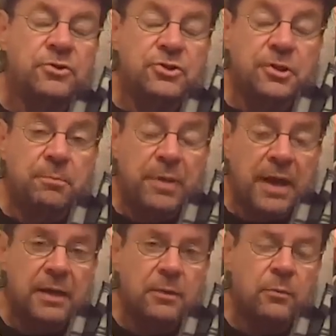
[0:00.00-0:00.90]
to your
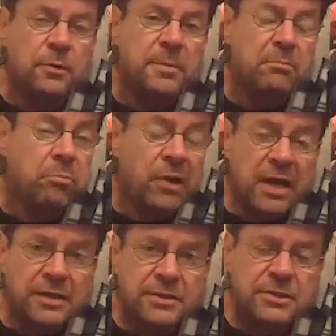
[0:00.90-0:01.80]
palate will be
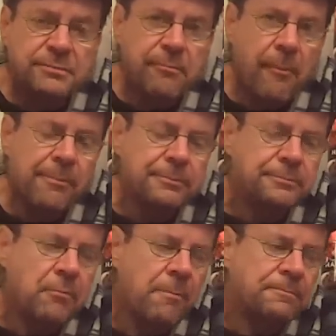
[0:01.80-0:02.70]
bland,
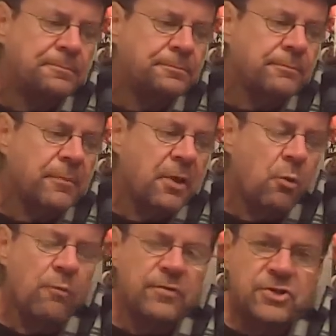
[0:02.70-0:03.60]

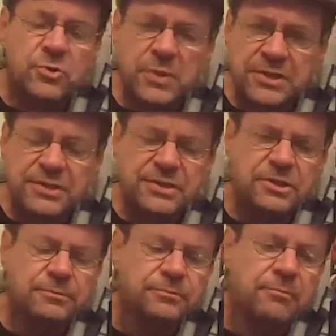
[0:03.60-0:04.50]

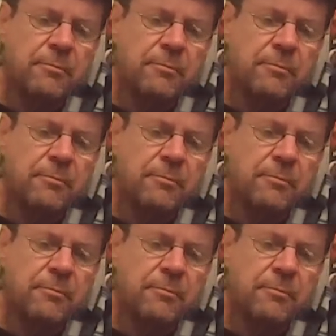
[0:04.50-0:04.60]
oversweetened,